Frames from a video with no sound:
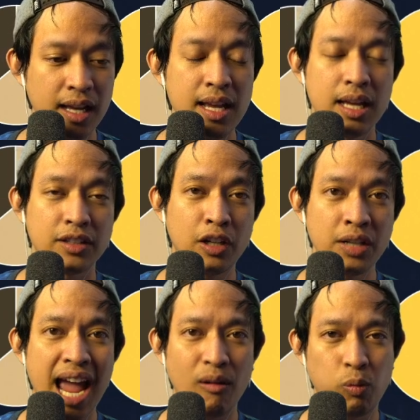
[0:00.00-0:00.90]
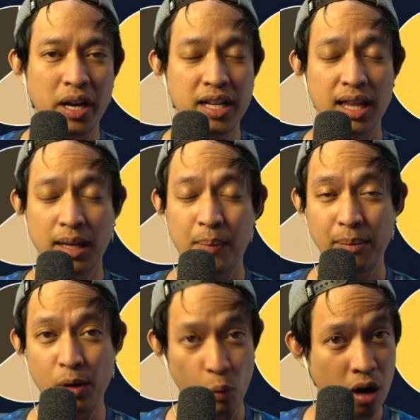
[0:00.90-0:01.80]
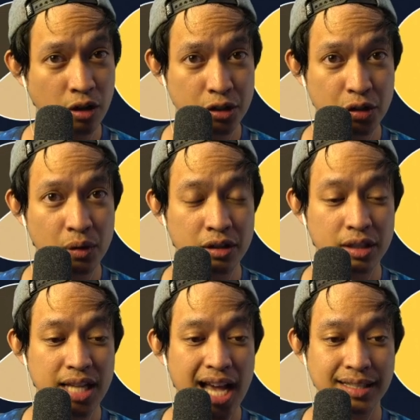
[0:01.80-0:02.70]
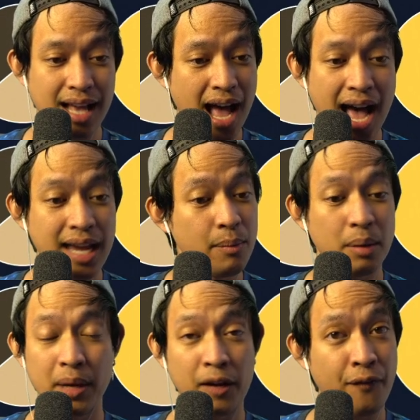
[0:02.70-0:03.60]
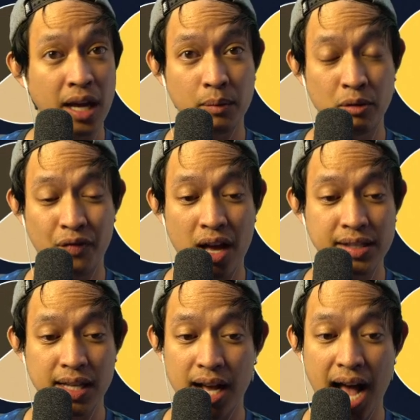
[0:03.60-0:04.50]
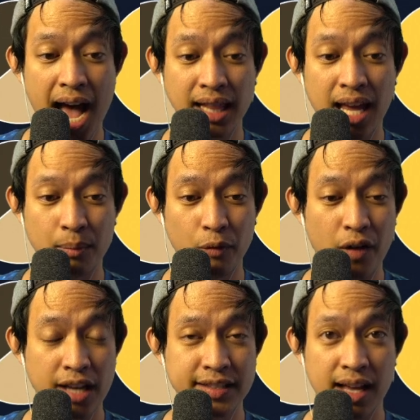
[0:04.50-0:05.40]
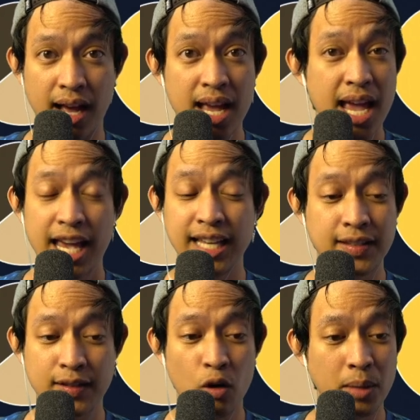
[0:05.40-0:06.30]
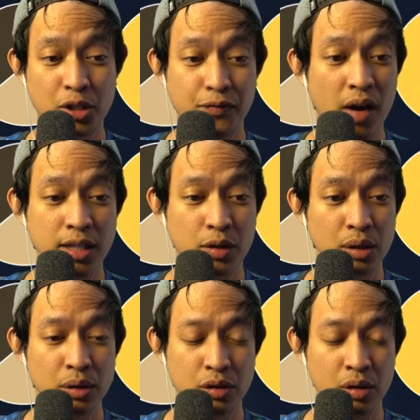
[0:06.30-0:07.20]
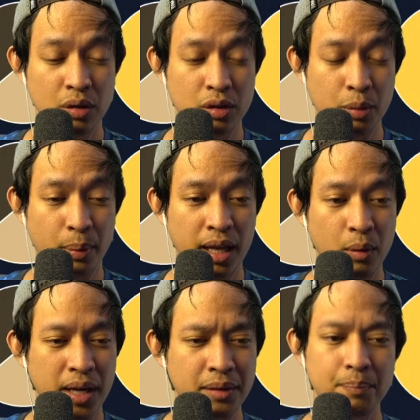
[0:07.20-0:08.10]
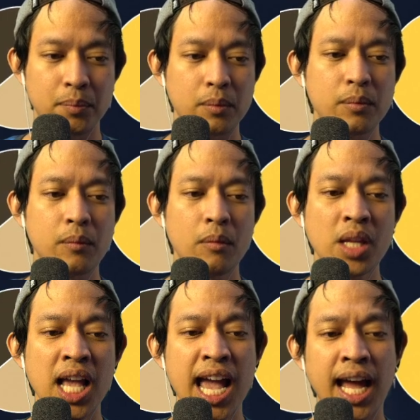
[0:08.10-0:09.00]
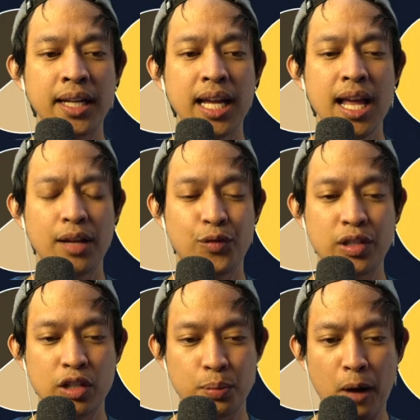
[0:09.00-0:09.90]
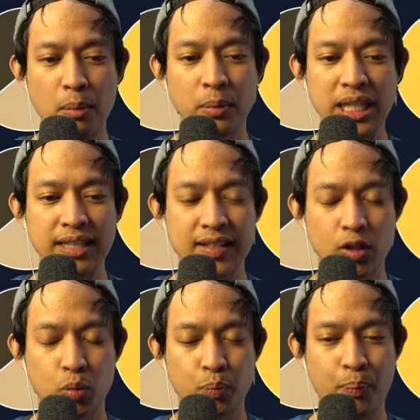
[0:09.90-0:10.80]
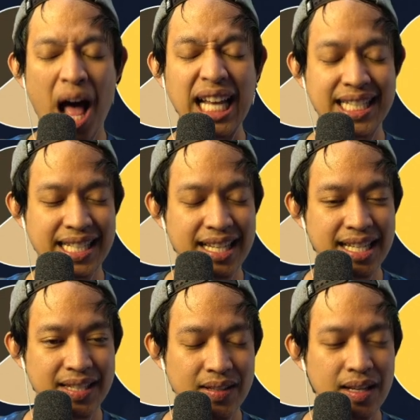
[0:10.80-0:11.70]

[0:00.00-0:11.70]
They're now running like maybe 1 or 2 under decks. I am a big fan of Mufasa. I like Mufasa. He's so much fun to play with, and this is probably the spiciest